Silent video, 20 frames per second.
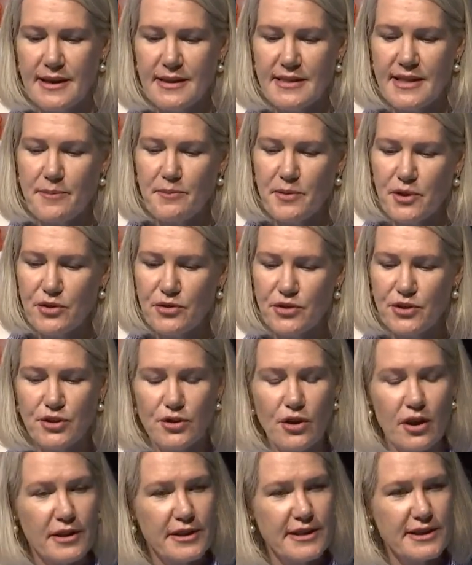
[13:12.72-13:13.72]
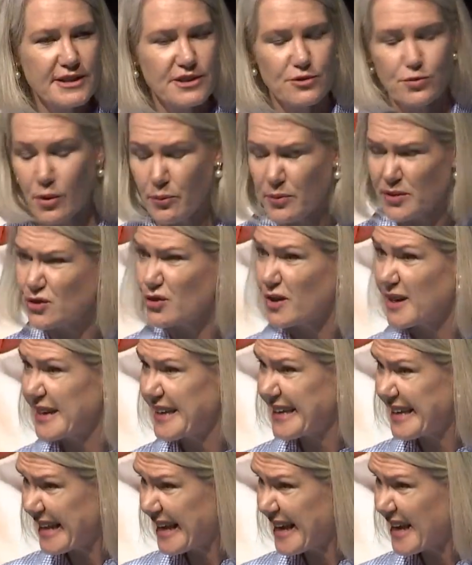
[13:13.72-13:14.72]
They build the knowledge, what we're trying to
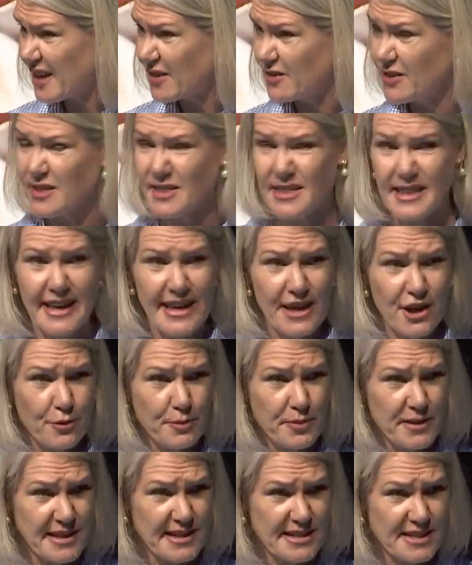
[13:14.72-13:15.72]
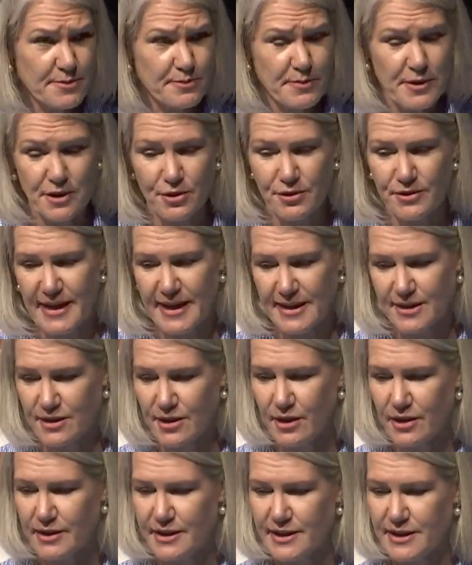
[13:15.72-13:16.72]
get out of it. They're helping us build that
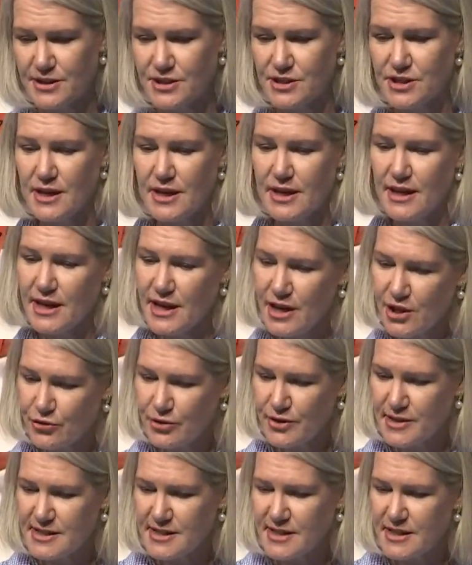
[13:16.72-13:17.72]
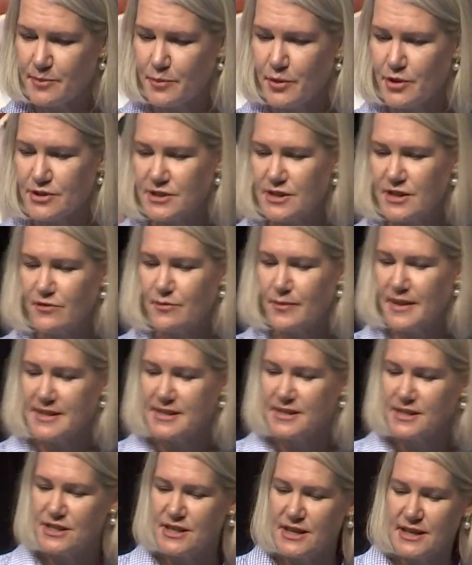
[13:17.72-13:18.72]
knowledge, increasing the positive
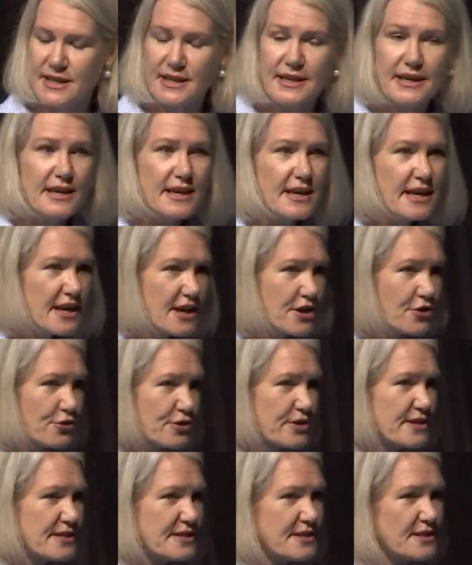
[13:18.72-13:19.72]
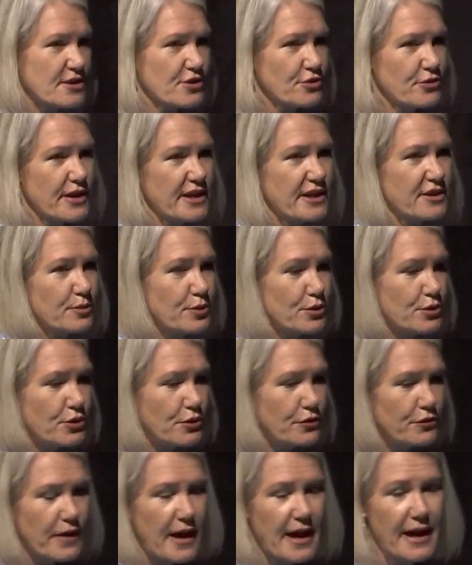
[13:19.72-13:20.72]
messaging, increasing the
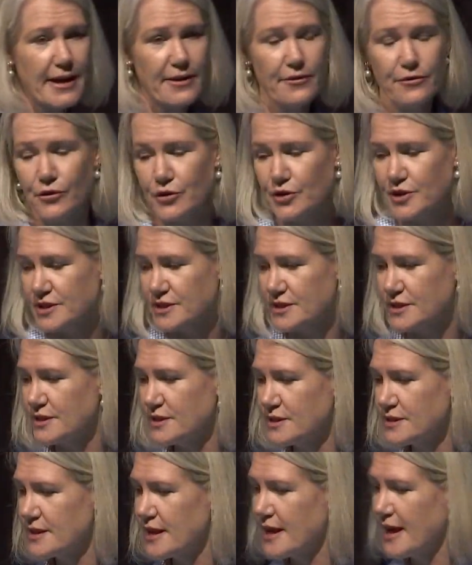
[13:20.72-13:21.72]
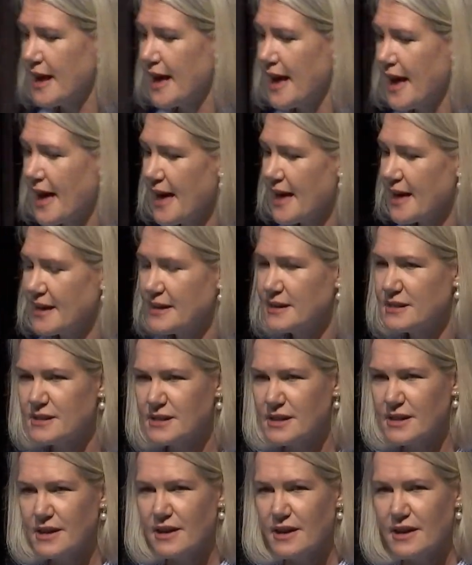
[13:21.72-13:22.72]
credible voices, and
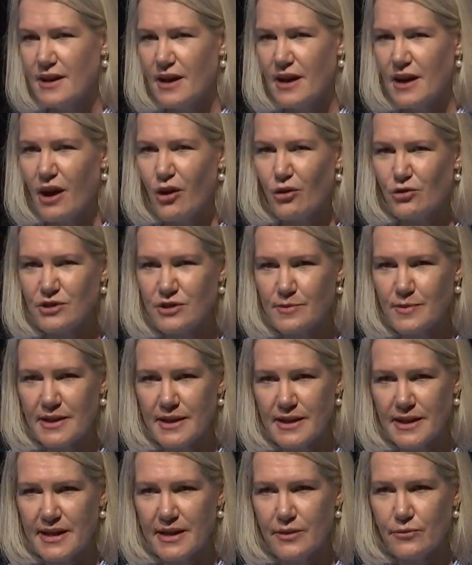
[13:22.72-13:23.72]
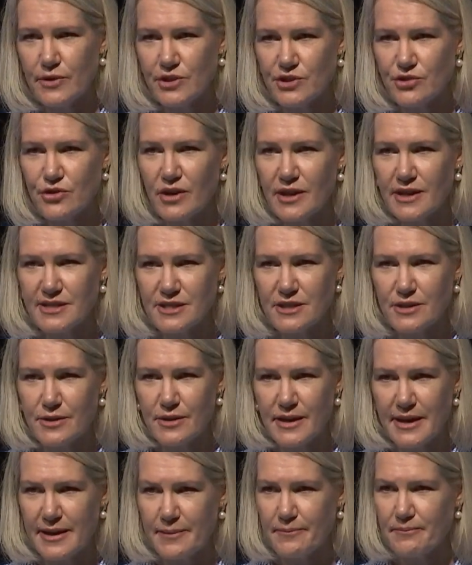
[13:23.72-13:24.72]
ultimately we're trying
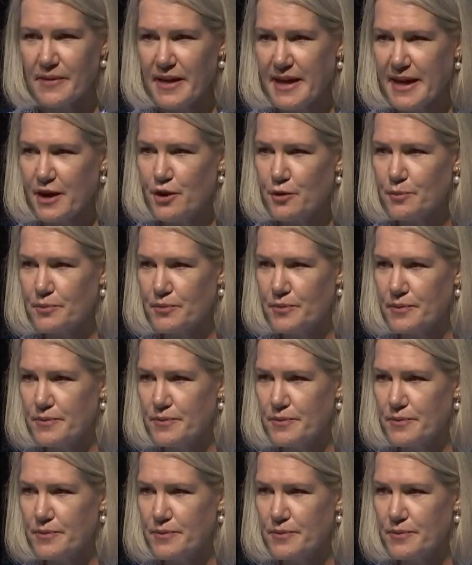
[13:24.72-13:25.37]
to help